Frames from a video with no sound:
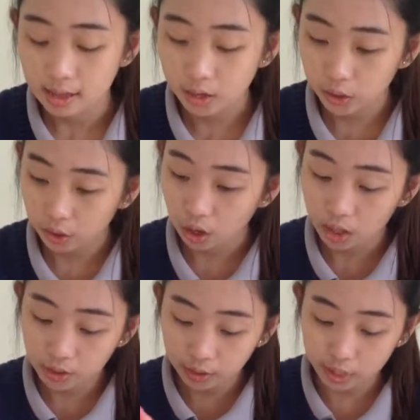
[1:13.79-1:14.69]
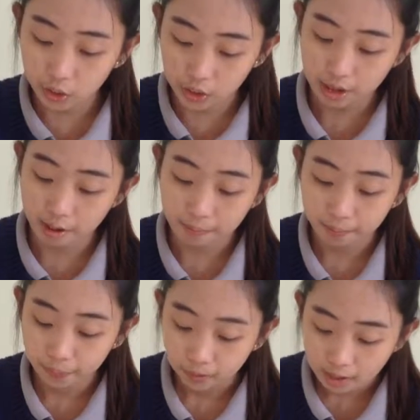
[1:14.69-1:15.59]
Then you should also teach
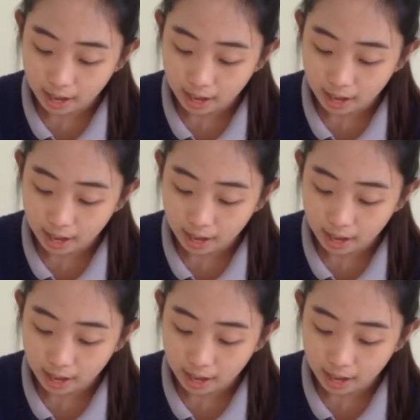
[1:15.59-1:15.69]
them